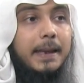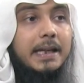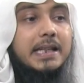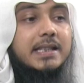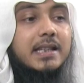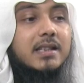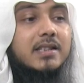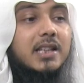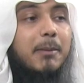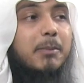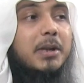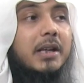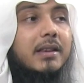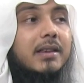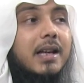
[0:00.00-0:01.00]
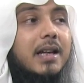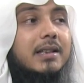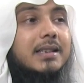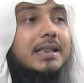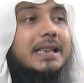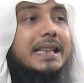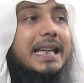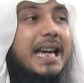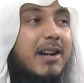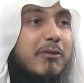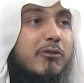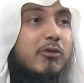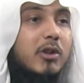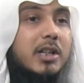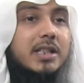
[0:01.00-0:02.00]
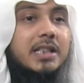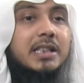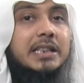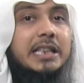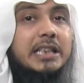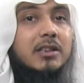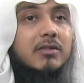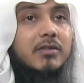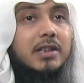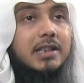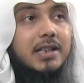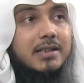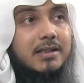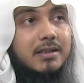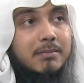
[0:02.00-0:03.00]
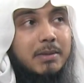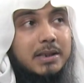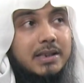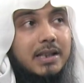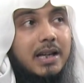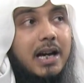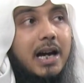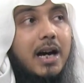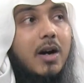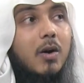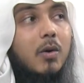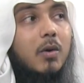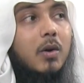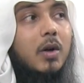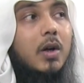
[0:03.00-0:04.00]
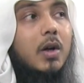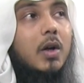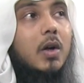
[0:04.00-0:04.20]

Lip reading: It's a subject that everyone's in need of. It doesn't matter how